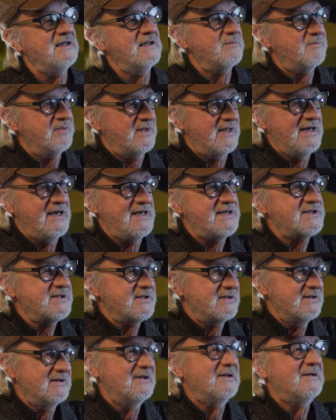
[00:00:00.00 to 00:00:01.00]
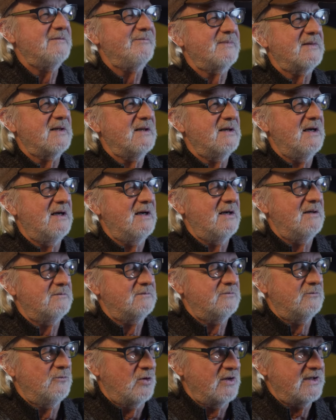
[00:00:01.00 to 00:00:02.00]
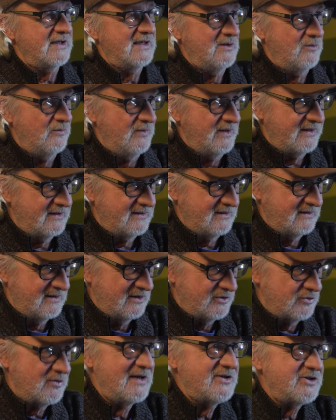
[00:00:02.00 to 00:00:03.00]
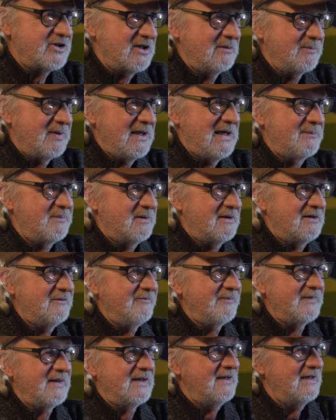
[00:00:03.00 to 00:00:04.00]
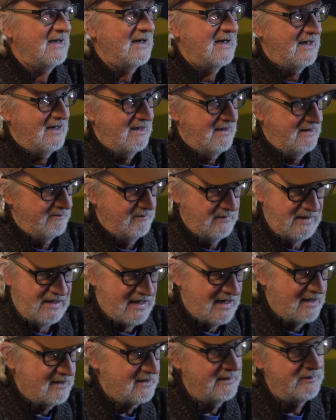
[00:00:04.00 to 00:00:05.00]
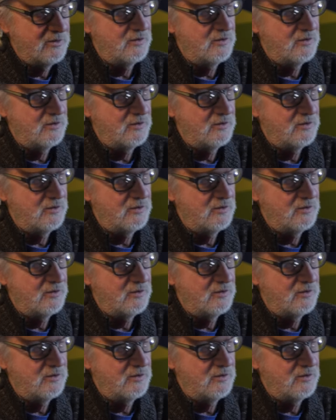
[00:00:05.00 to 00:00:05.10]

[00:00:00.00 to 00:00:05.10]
in place, um, working with the trenching people. I hardly